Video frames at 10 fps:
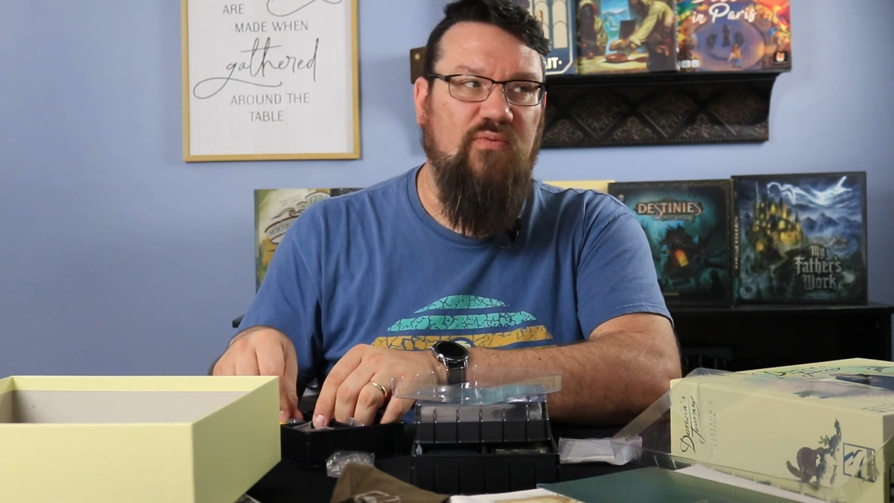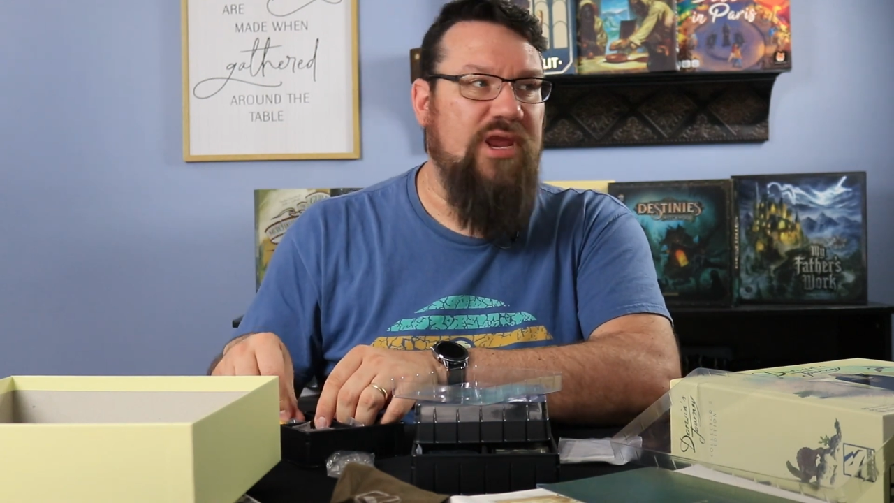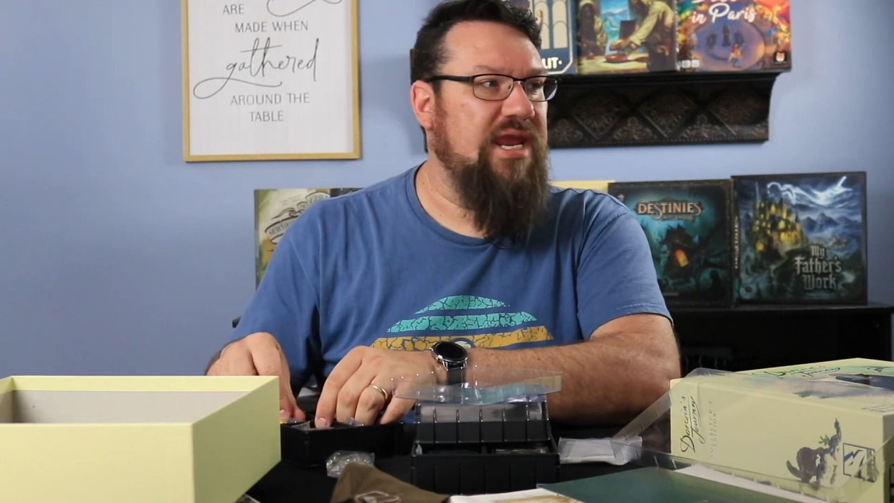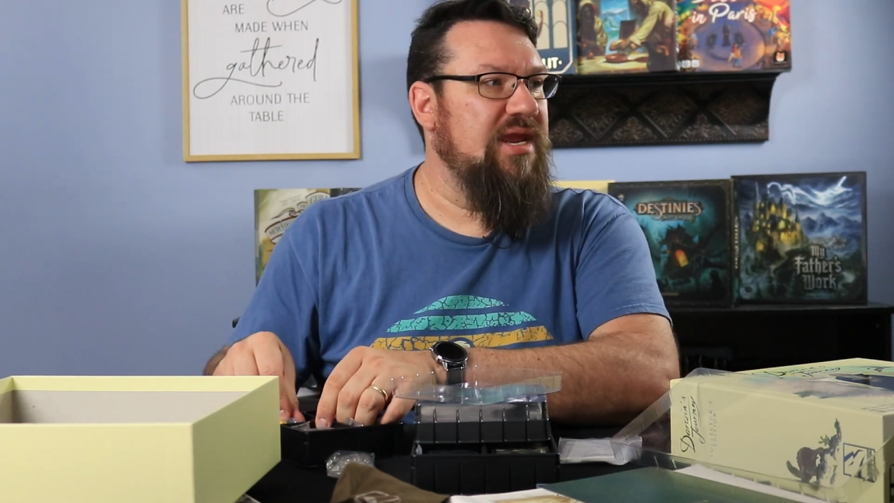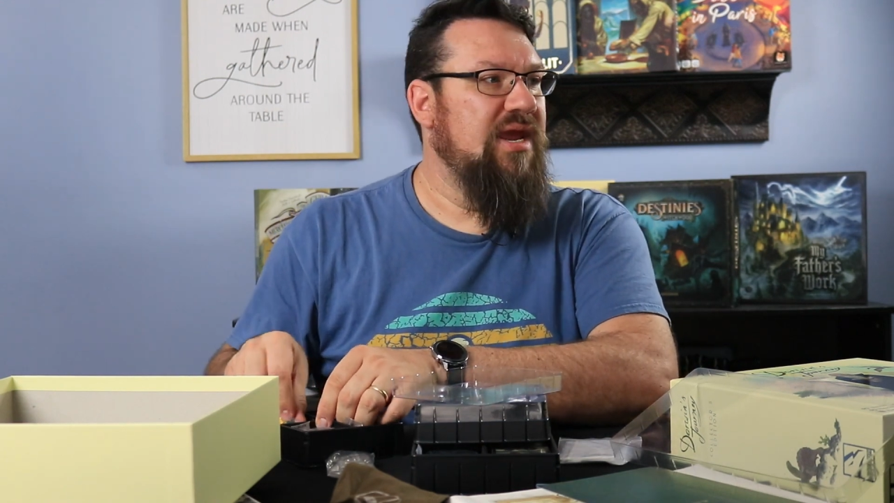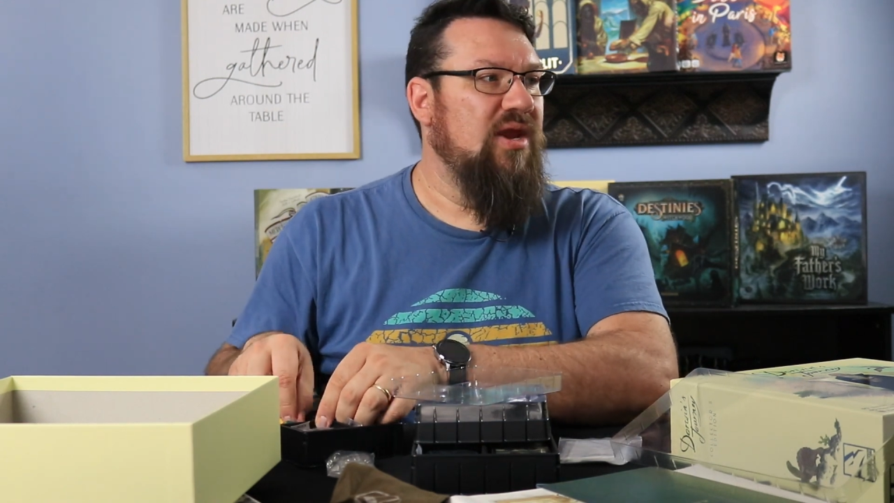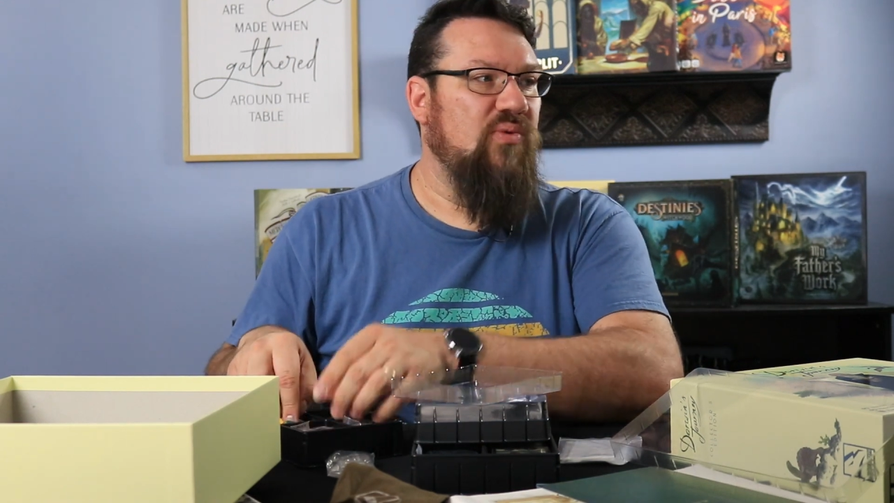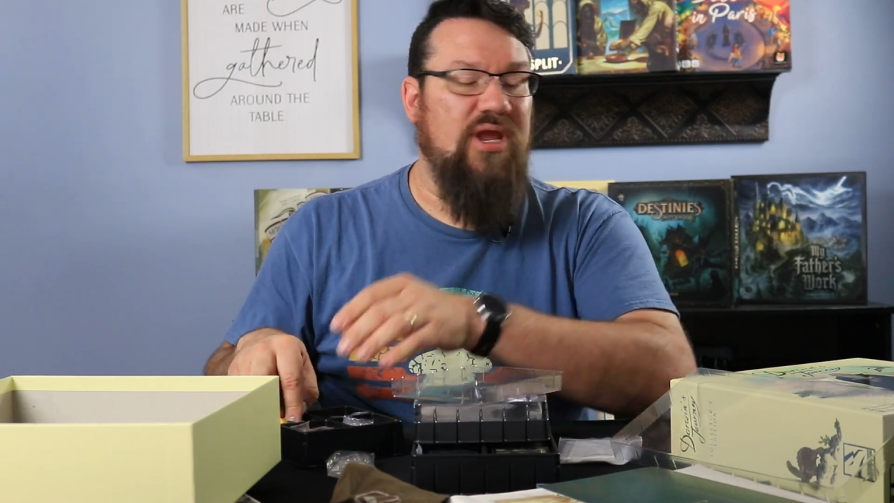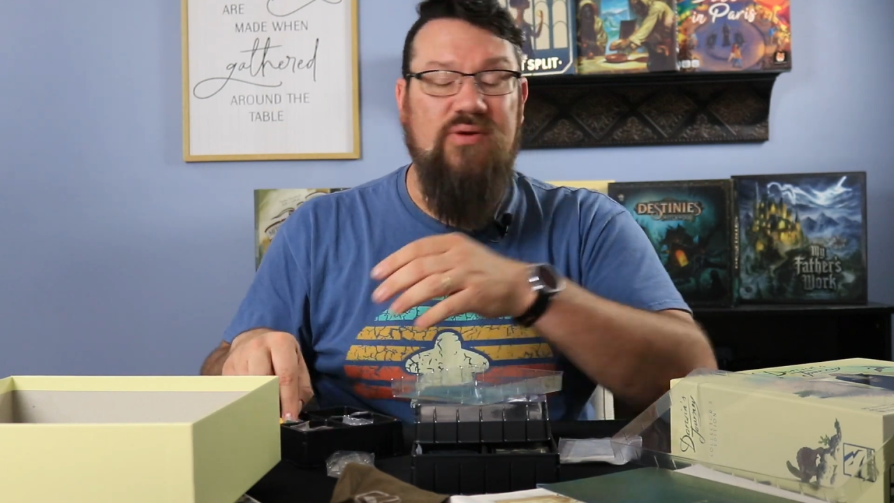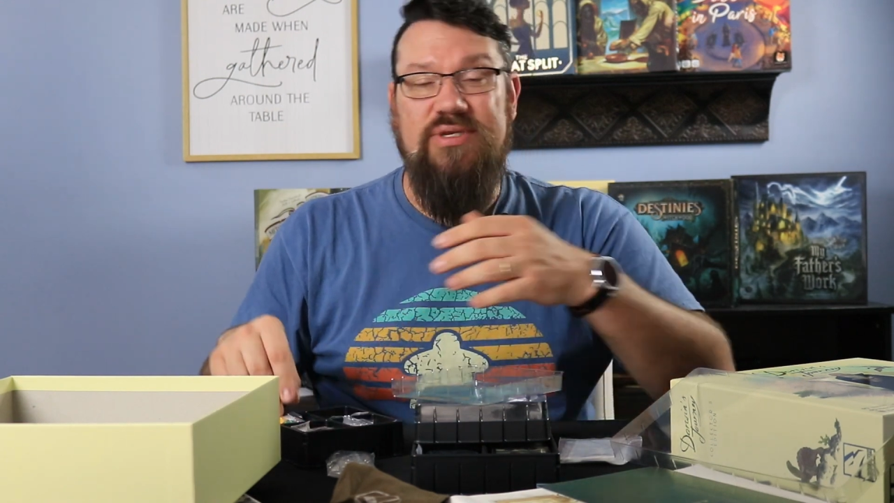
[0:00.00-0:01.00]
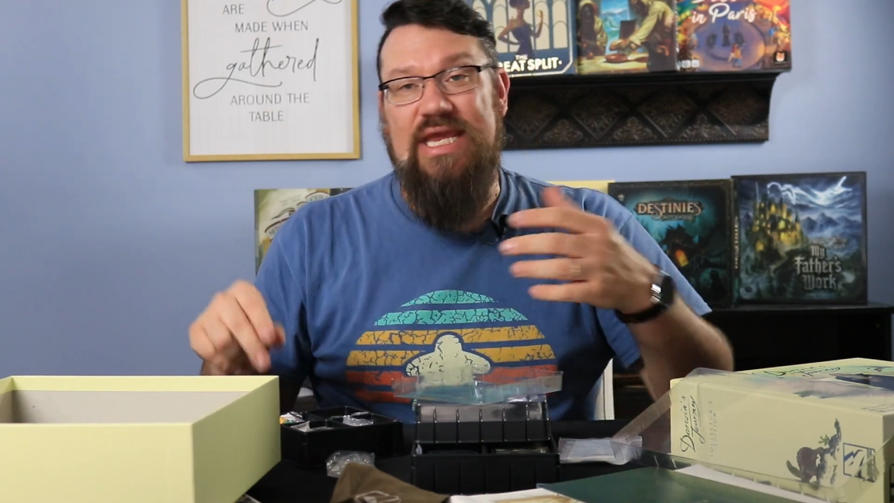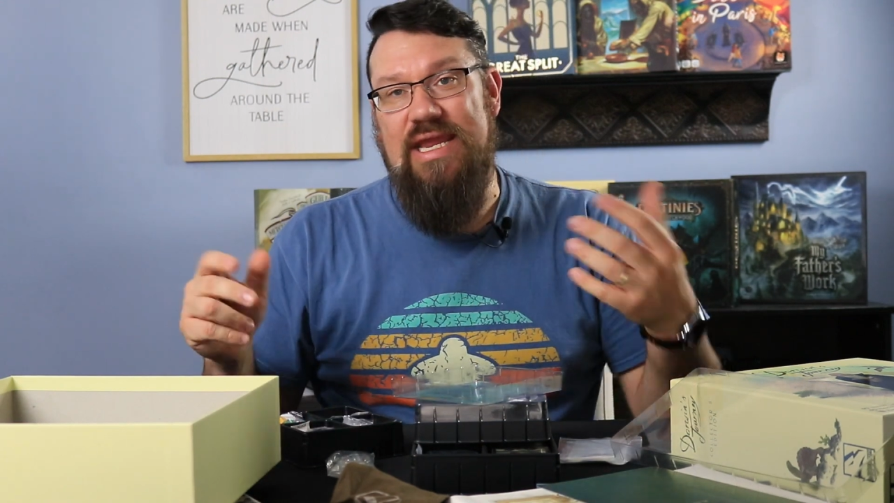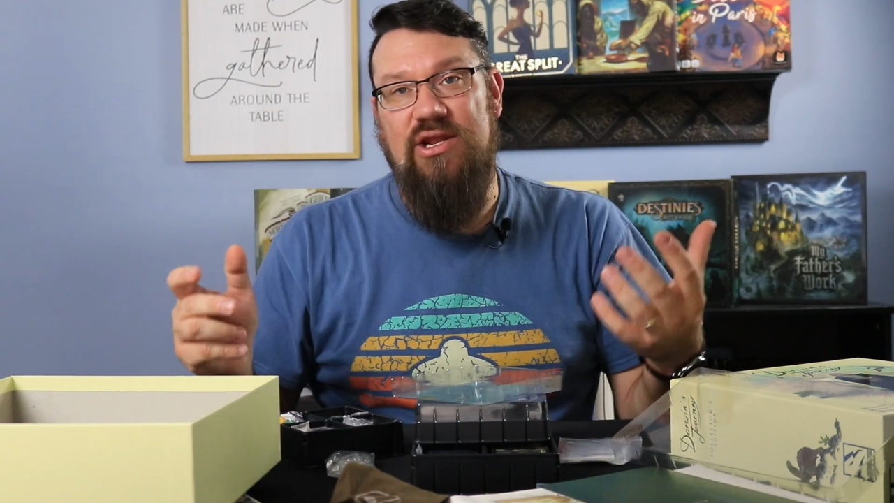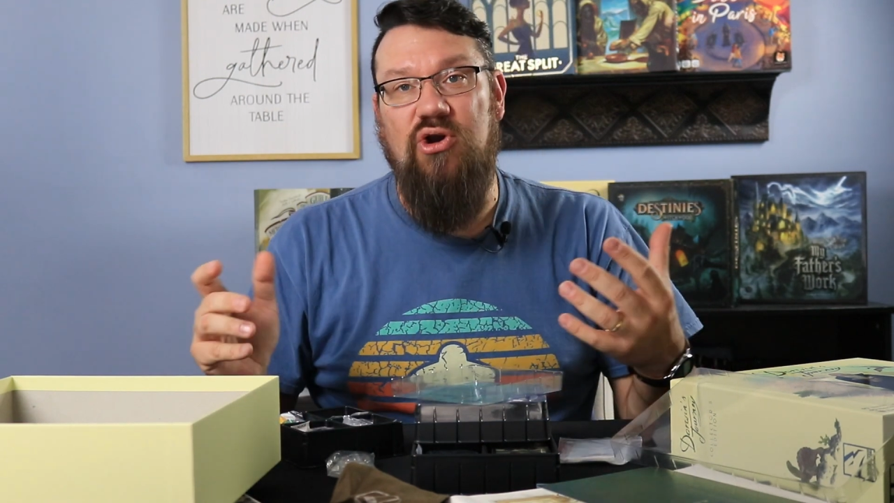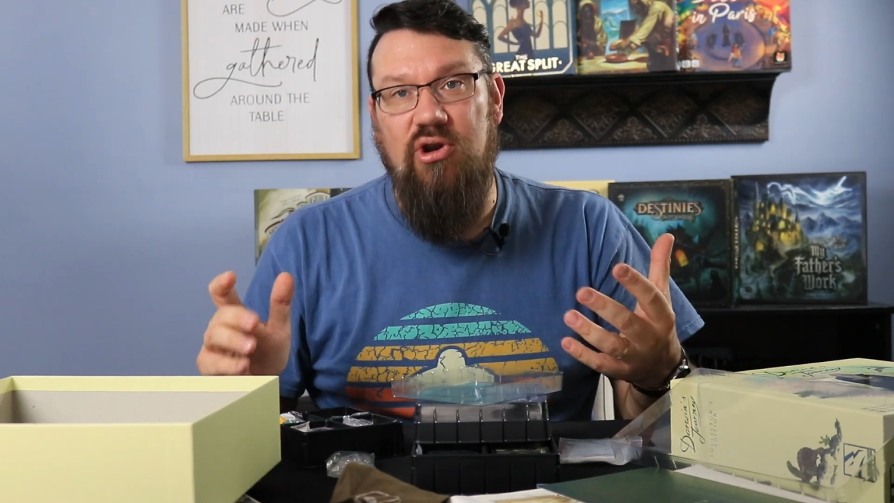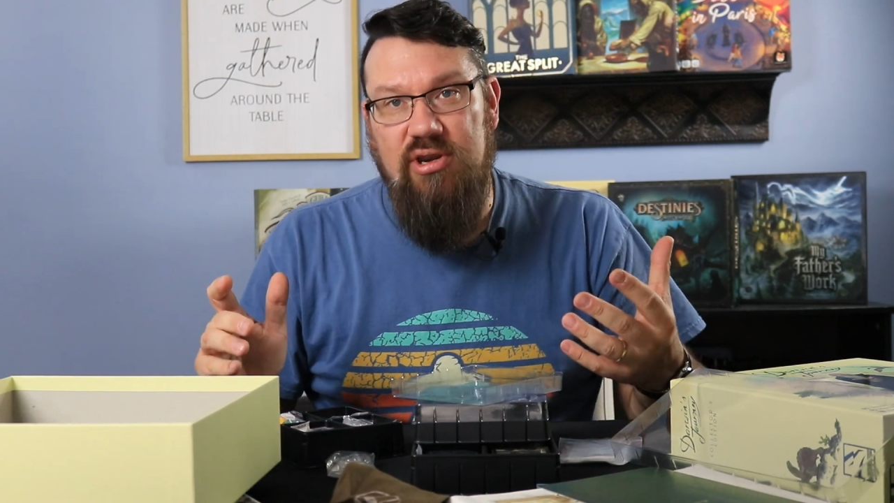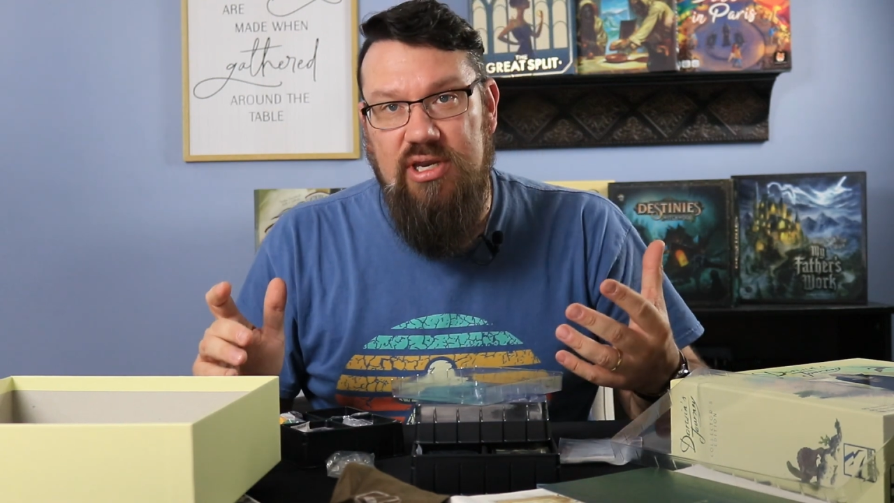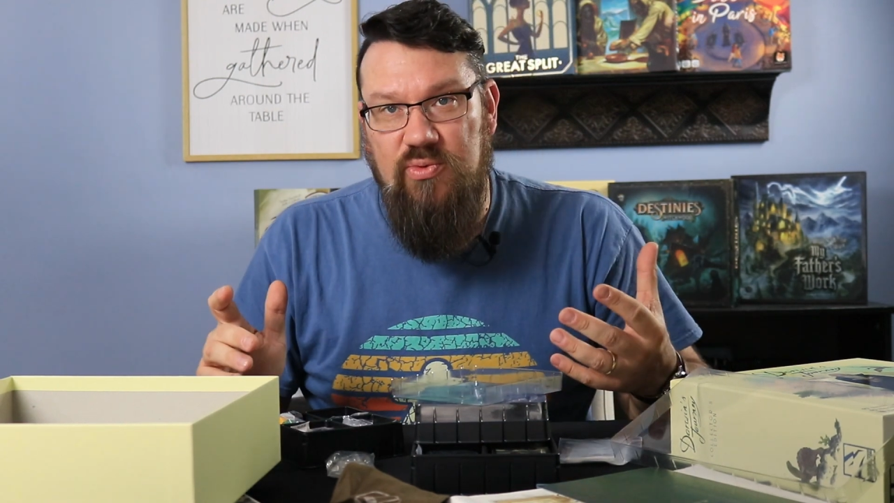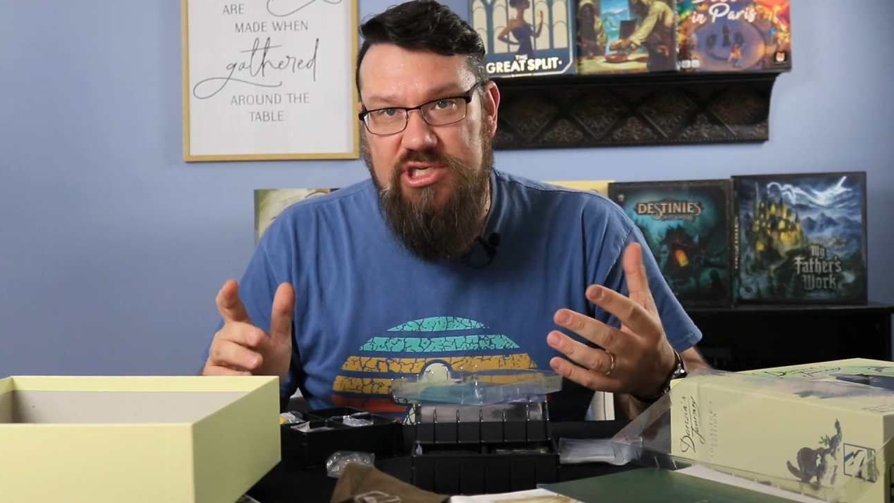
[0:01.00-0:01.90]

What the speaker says: We own Tang Garden,